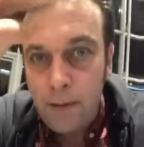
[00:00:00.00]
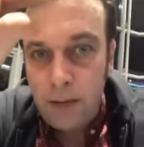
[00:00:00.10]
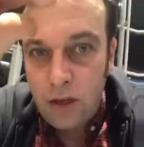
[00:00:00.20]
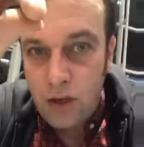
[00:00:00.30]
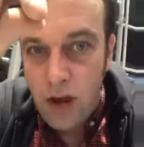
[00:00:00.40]

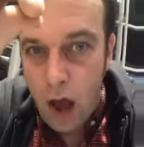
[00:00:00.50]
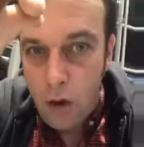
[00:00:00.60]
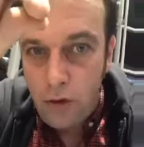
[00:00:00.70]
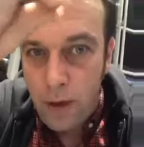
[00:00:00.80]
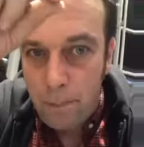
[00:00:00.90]
Did you
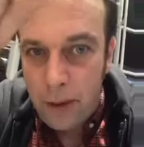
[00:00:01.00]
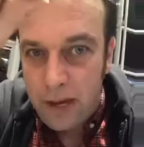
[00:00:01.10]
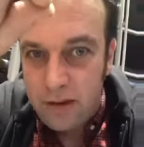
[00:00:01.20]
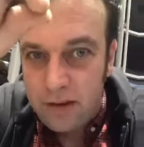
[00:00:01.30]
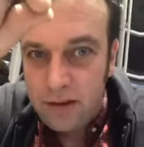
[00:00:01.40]
know that
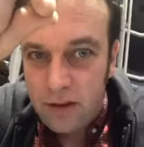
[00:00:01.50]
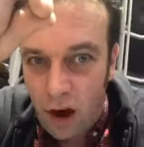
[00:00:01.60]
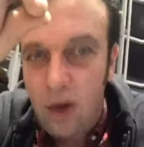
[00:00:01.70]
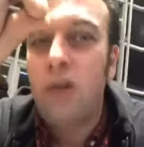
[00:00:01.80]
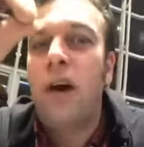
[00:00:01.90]
pigs can't look